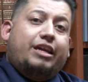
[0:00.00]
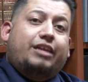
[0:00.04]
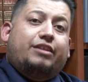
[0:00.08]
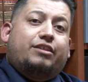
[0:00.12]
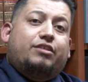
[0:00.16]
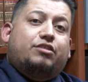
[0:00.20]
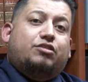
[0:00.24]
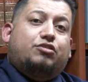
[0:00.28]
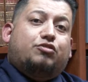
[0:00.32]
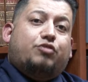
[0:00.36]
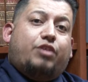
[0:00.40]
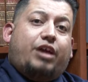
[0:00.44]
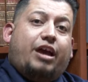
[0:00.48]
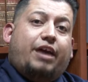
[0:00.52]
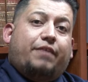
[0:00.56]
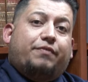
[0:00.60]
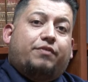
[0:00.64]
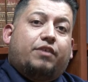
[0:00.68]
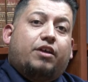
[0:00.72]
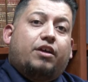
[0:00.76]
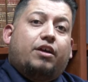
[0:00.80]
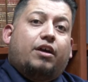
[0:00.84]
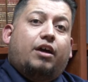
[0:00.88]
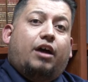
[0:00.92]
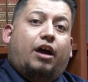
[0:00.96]
in this
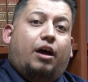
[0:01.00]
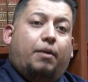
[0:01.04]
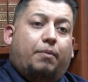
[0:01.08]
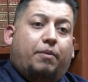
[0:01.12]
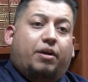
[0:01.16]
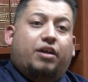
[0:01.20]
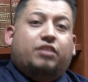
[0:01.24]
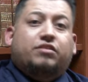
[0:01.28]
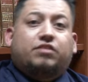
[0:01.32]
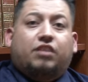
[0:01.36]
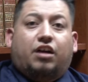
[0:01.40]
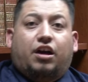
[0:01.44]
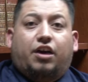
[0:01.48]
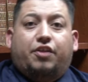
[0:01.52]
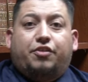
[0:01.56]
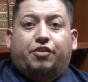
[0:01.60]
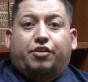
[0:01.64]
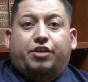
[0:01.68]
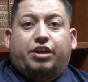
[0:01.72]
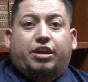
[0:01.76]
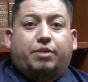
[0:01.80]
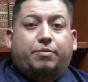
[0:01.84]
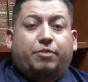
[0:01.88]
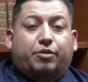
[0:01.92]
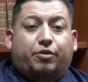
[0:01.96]
draft amongst
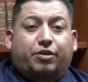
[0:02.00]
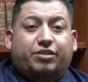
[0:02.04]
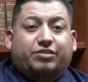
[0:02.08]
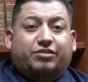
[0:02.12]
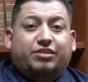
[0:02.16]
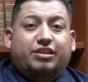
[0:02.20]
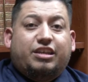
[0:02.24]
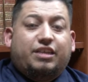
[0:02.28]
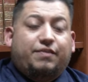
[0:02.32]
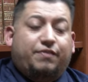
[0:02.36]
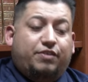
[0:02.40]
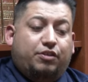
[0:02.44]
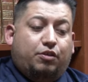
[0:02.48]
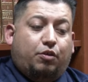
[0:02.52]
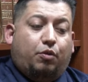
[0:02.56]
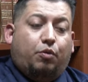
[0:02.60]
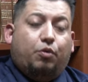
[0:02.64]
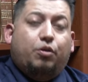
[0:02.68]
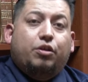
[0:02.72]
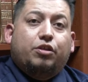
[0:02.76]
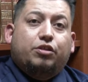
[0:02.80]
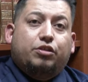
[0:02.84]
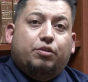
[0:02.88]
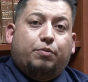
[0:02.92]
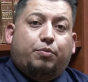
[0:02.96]
other immigrants, even
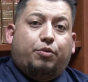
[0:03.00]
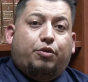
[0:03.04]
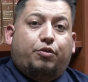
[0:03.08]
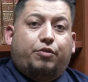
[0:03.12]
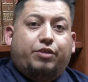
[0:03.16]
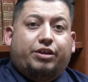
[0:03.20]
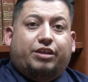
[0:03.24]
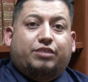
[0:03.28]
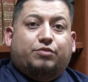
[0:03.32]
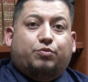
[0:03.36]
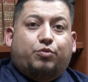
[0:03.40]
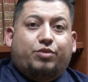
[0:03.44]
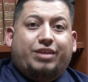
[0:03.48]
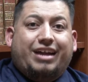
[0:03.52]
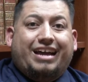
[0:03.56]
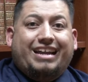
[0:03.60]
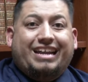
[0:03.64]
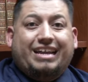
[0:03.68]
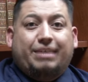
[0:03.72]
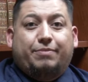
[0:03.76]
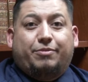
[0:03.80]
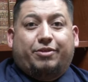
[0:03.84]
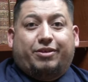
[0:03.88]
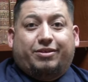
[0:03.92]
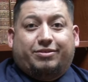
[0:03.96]
though the Puerto Ricans were
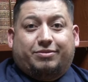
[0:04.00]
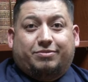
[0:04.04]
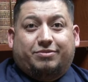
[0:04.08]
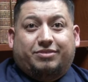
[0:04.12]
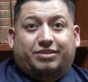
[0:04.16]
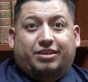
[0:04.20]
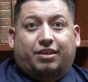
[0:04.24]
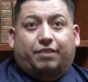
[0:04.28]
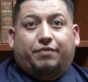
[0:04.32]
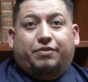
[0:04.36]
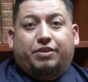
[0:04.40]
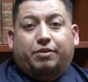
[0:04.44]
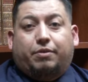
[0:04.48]
not immigrants themselves.